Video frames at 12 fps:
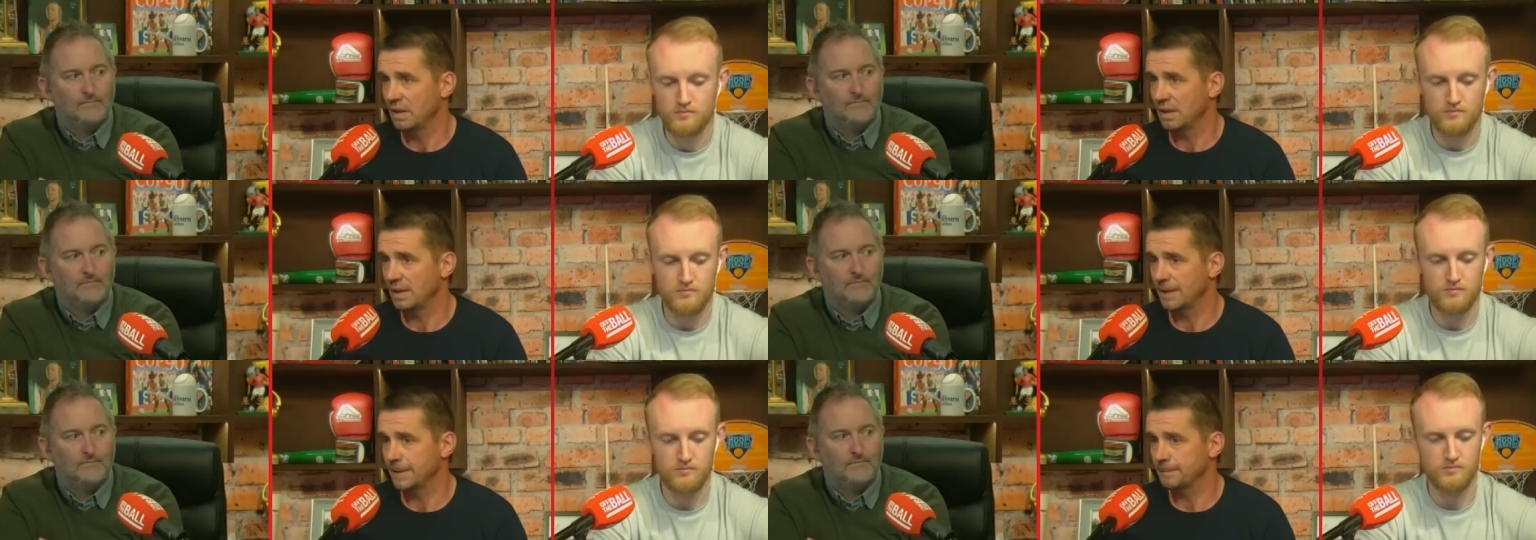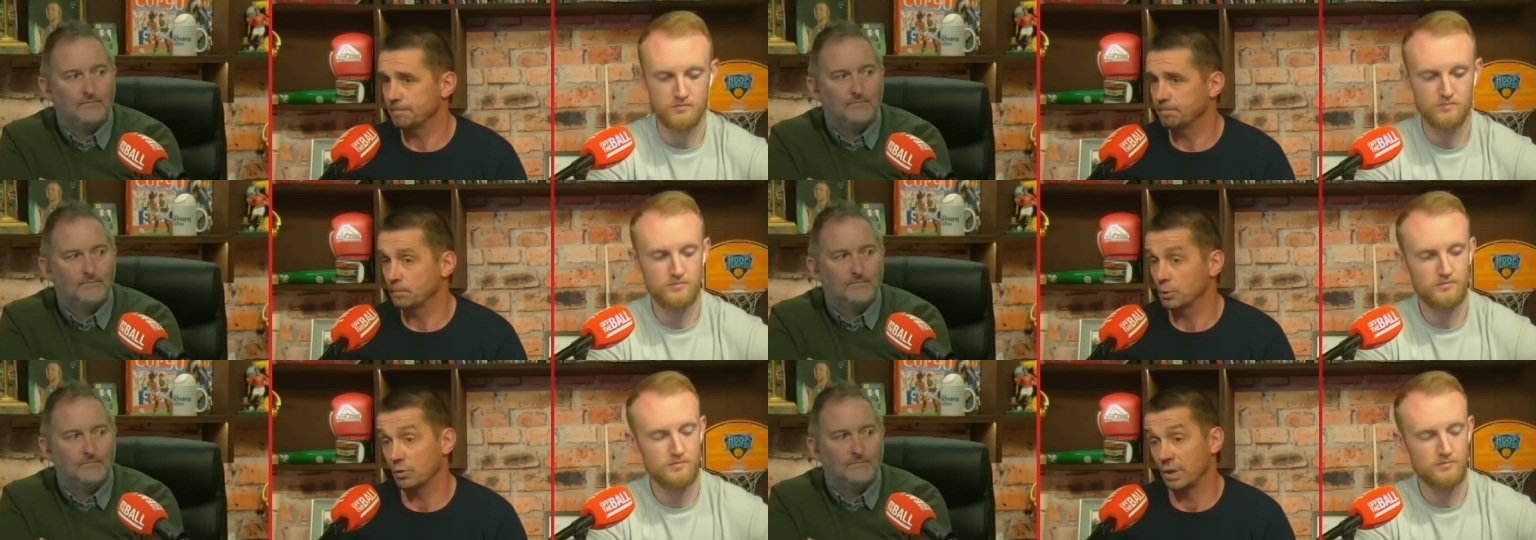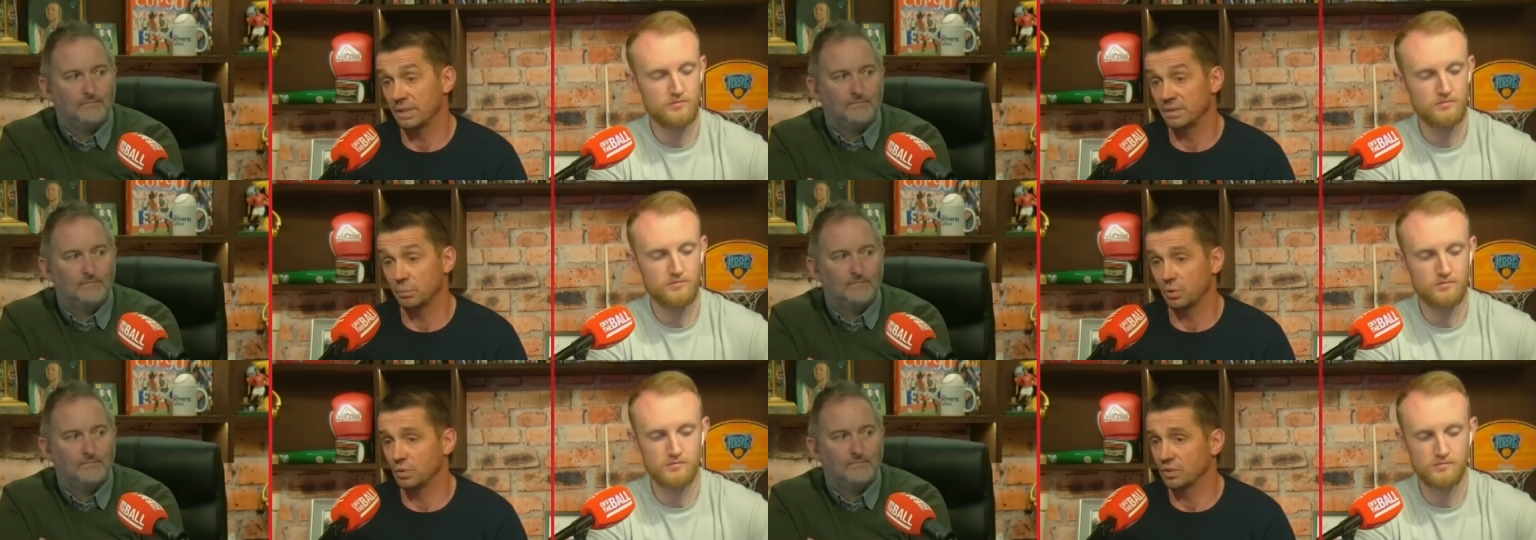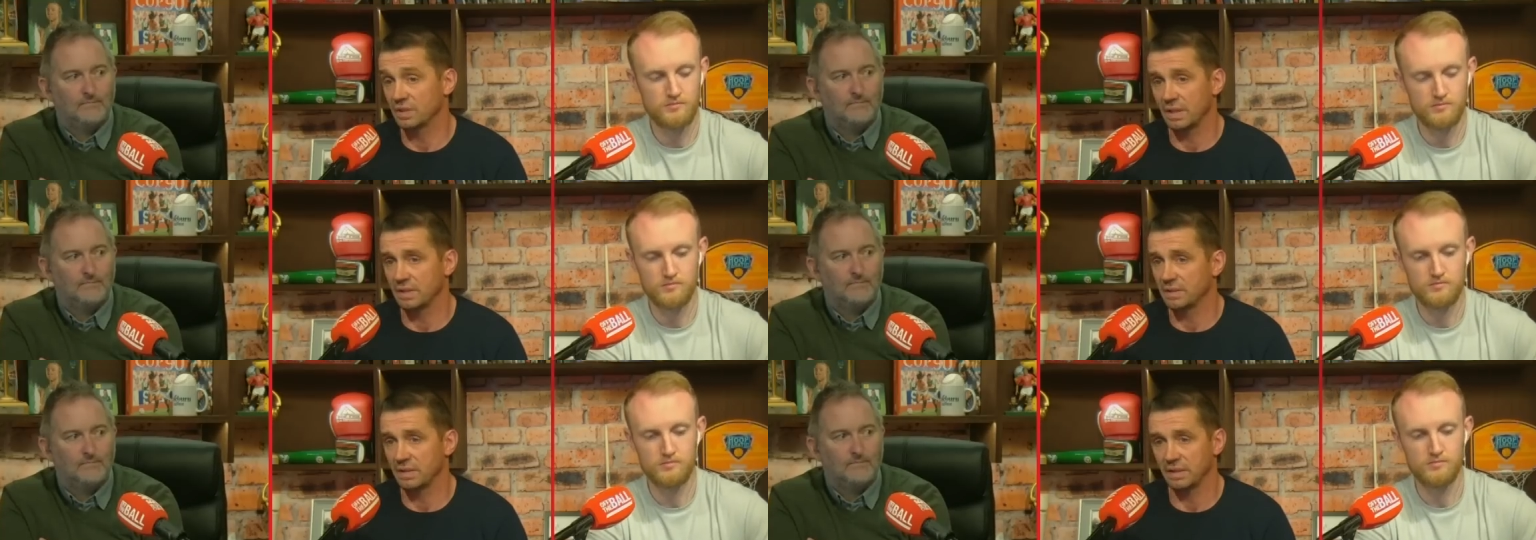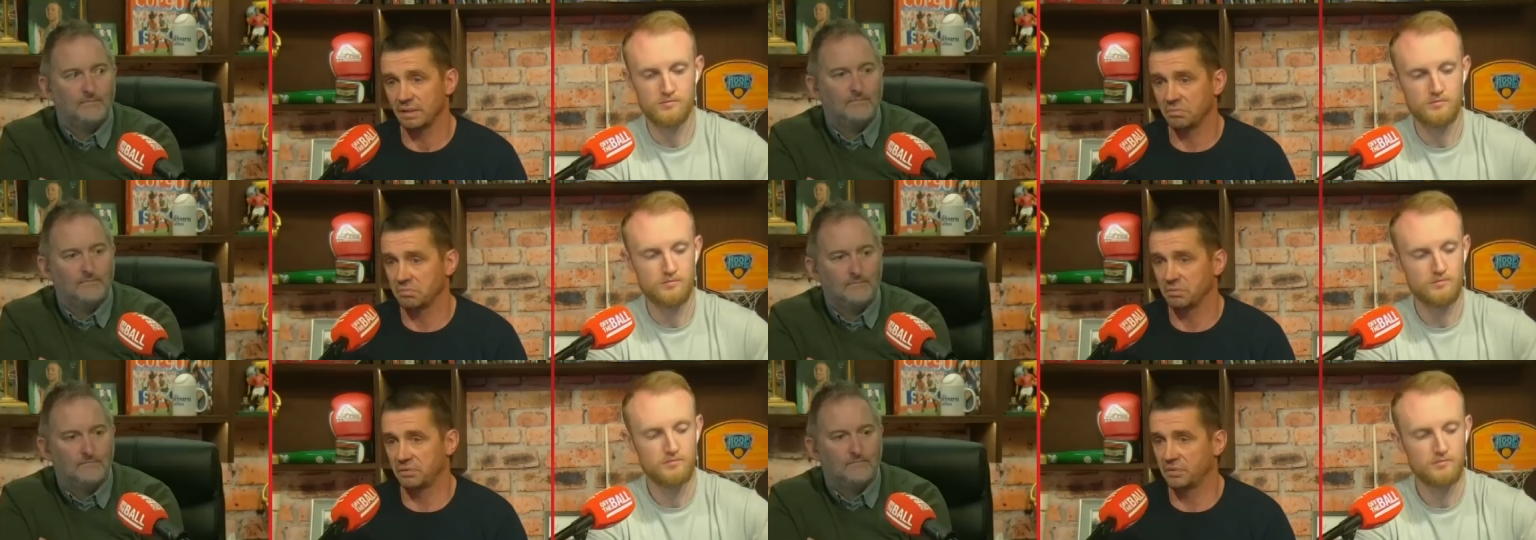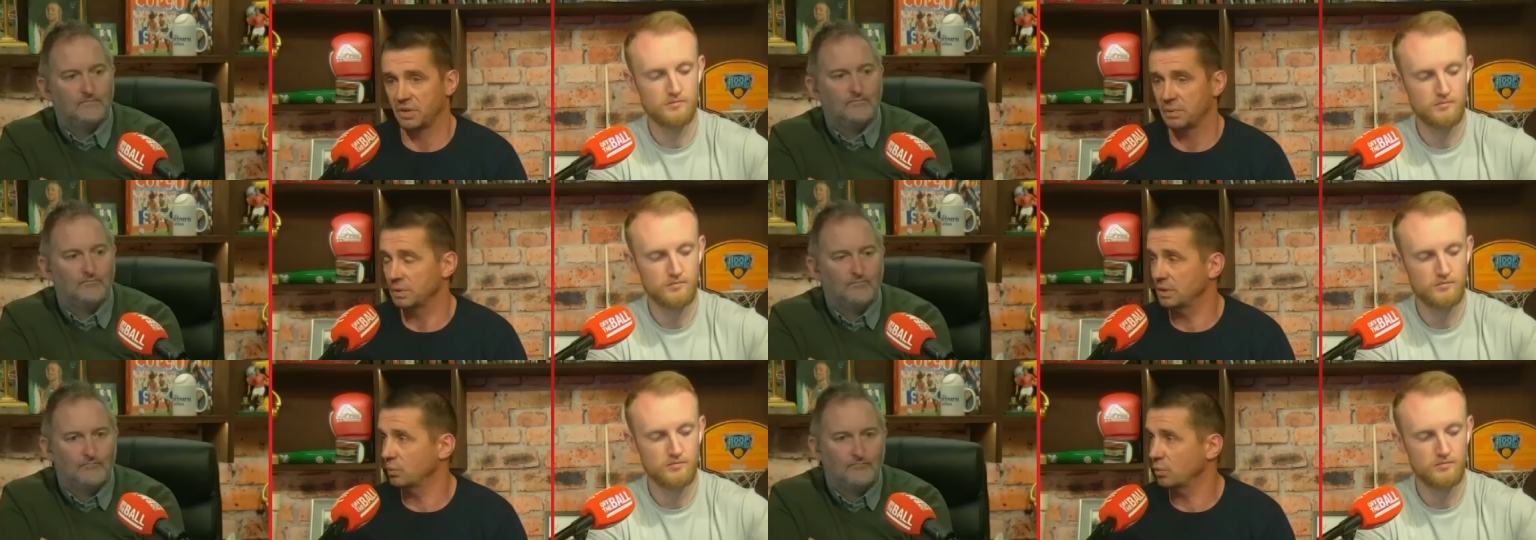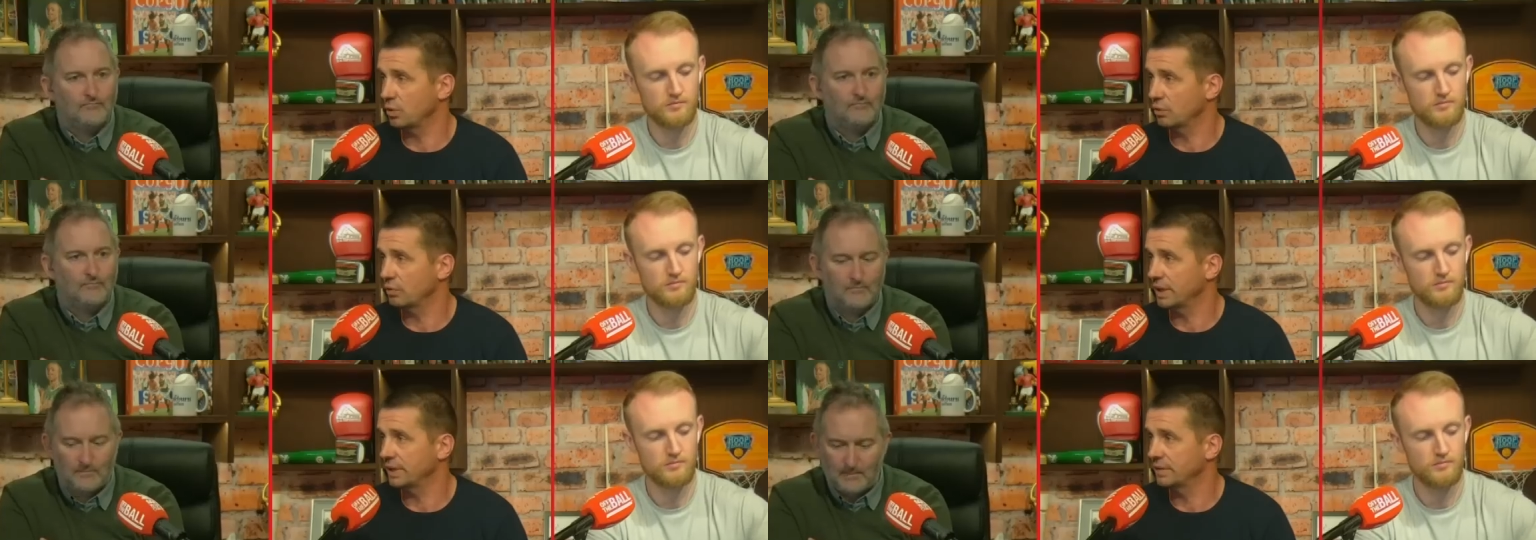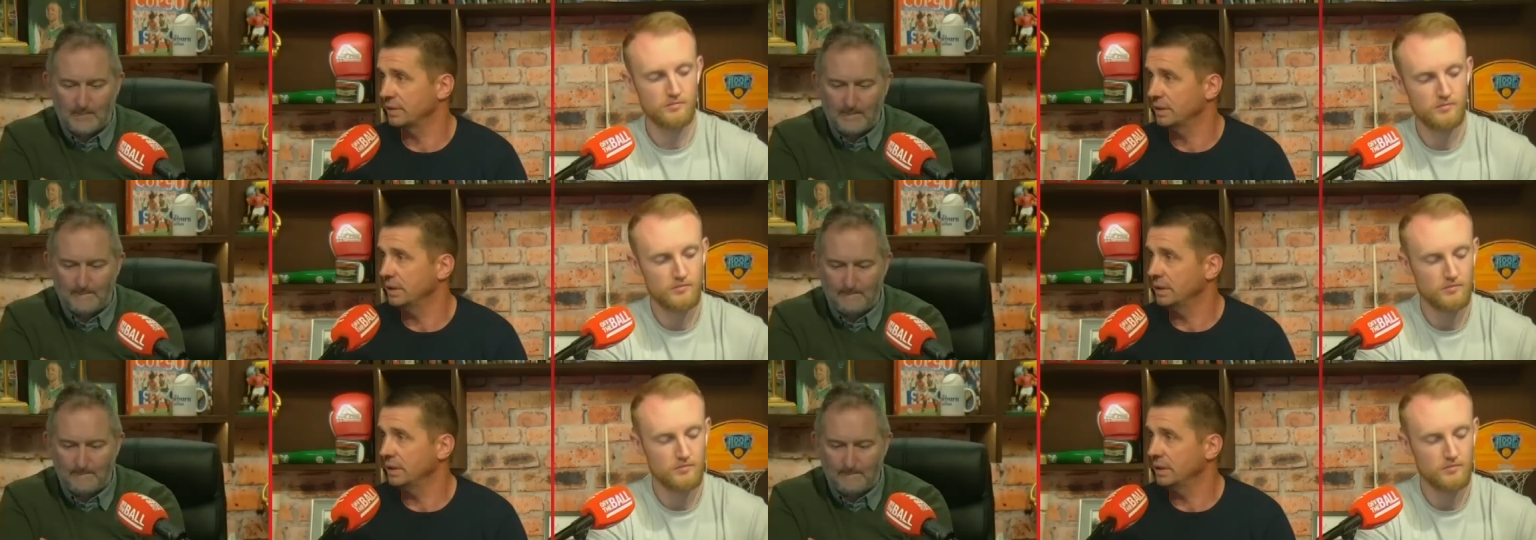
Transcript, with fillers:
Speaker 1: Credit to both sides, like phenomenal work rate